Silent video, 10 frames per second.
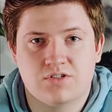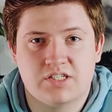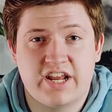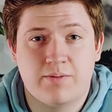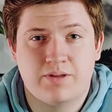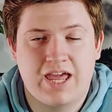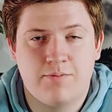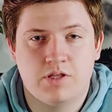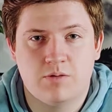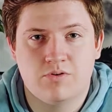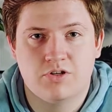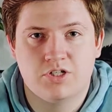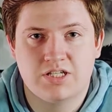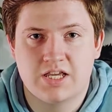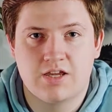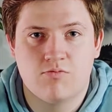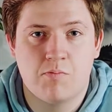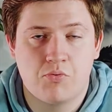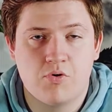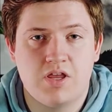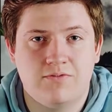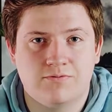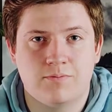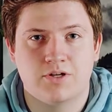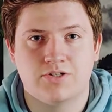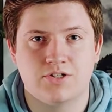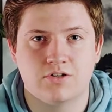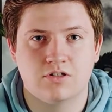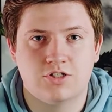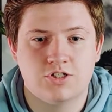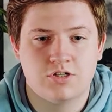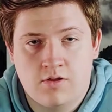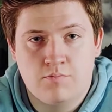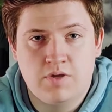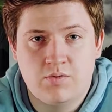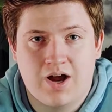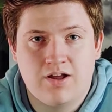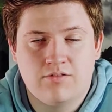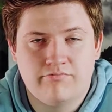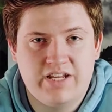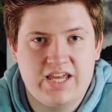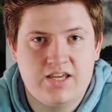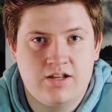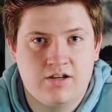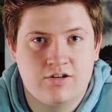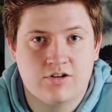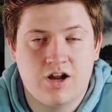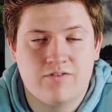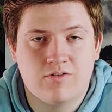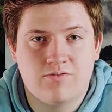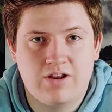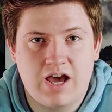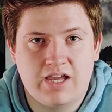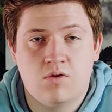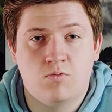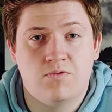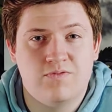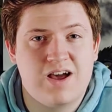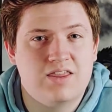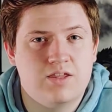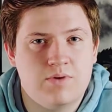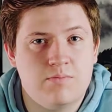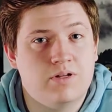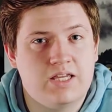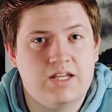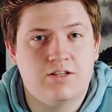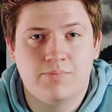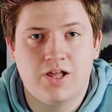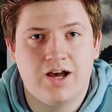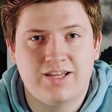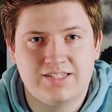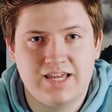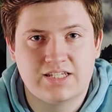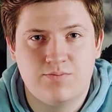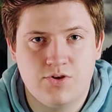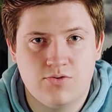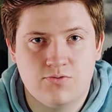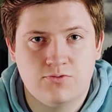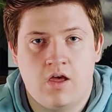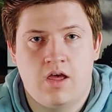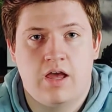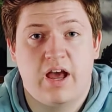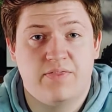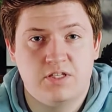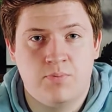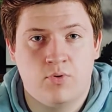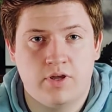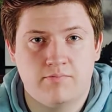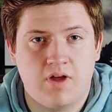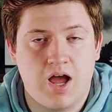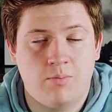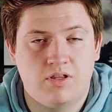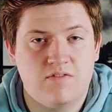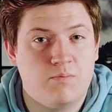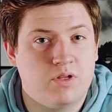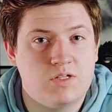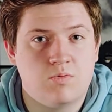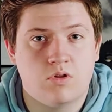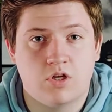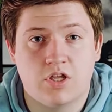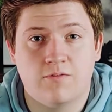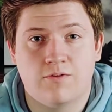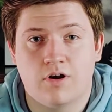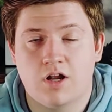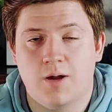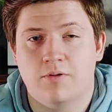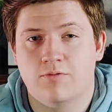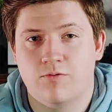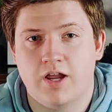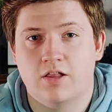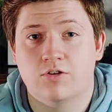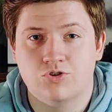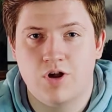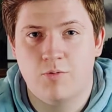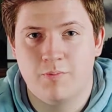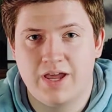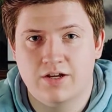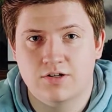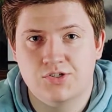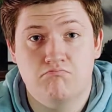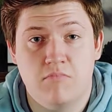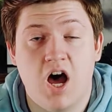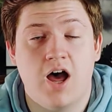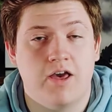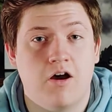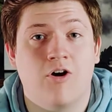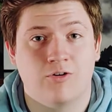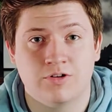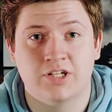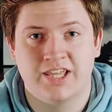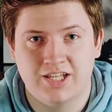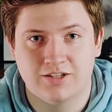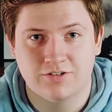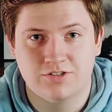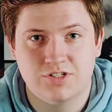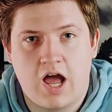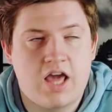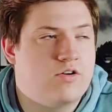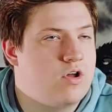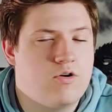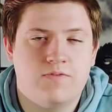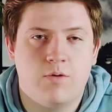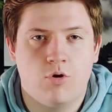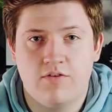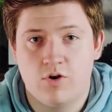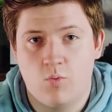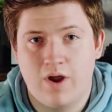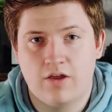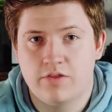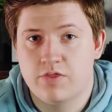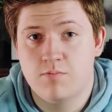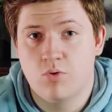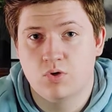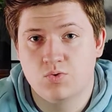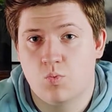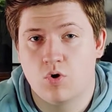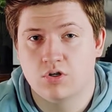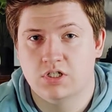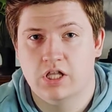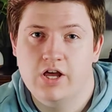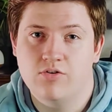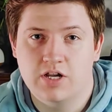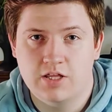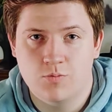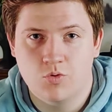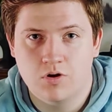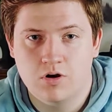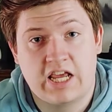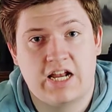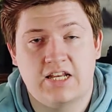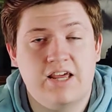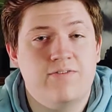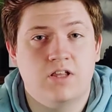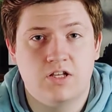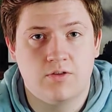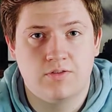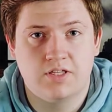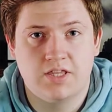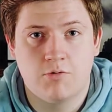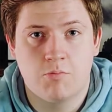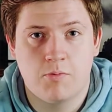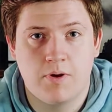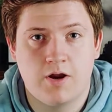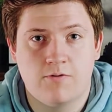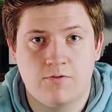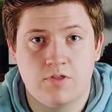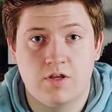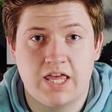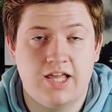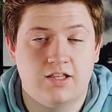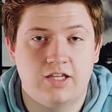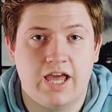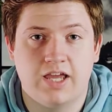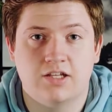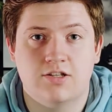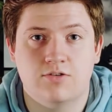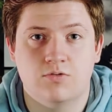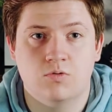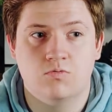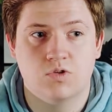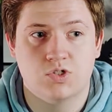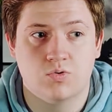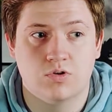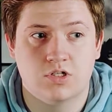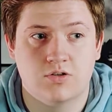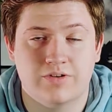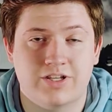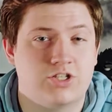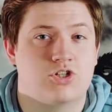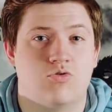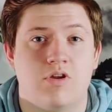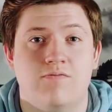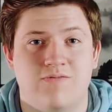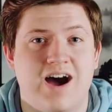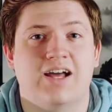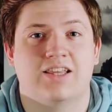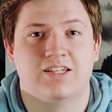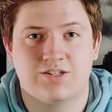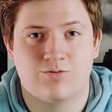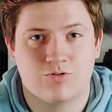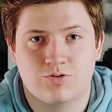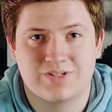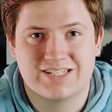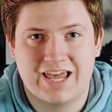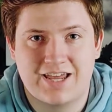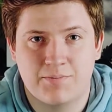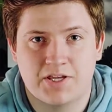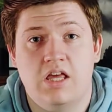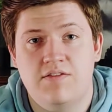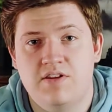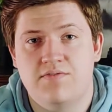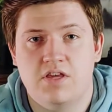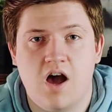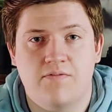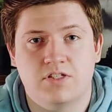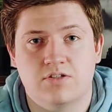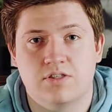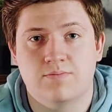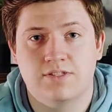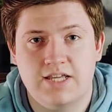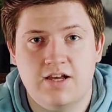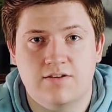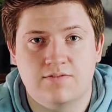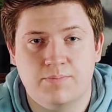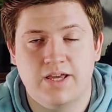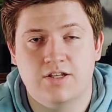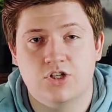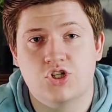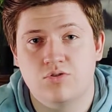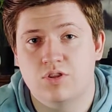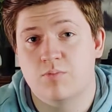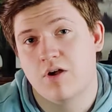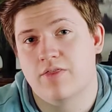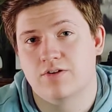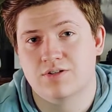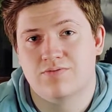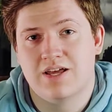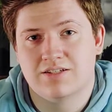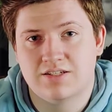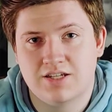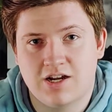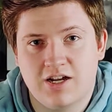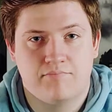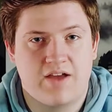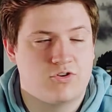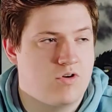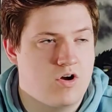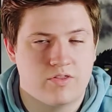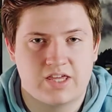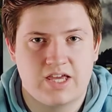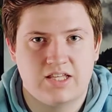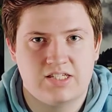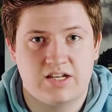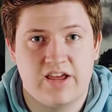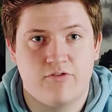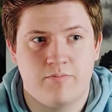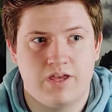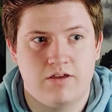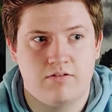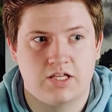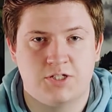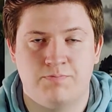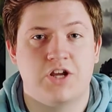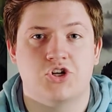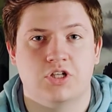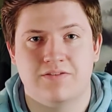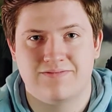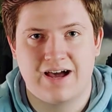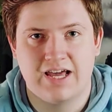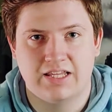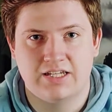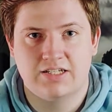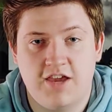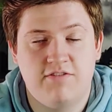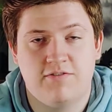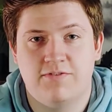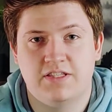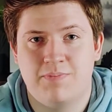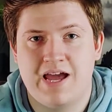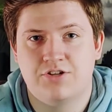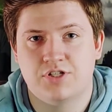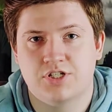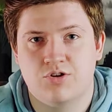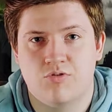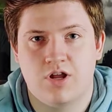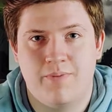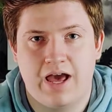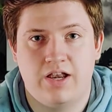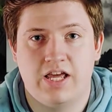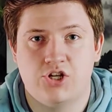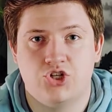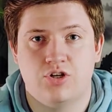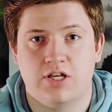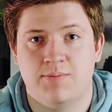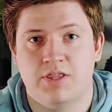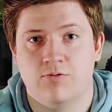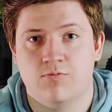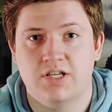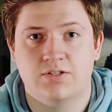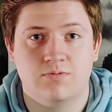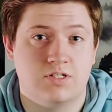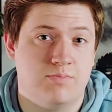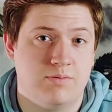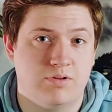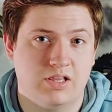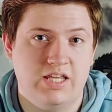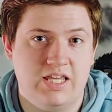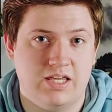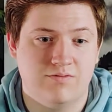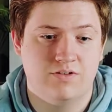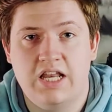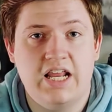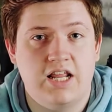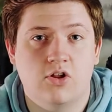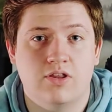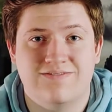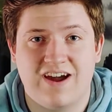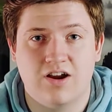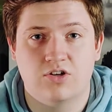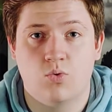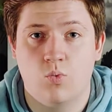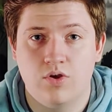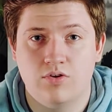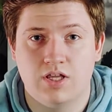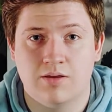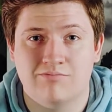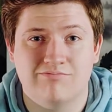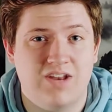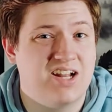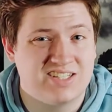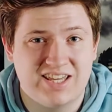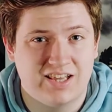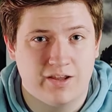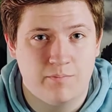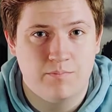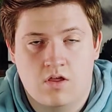set up camp in the bush as a reprieve from their search. Meanwhile, Ned, under cover of night, would find them and begin to plot his next move. At this point, I believe the police were looking for a couple of regular troublemakers, not hardened killers. I don't know if they were even aware that the boys weren't alone anymore, and I definitely don't think they were prepared for the Kelly gang to resort to extreme violence in order to escape, even if the officers themselves planned to shoot the brothers if necessary. After all, the Kellys had never been especially violent. Even if Fitzpatrick's story about Ned shooting him in the wrist was to be believed, Ned had only fired to wound him, not to kill him.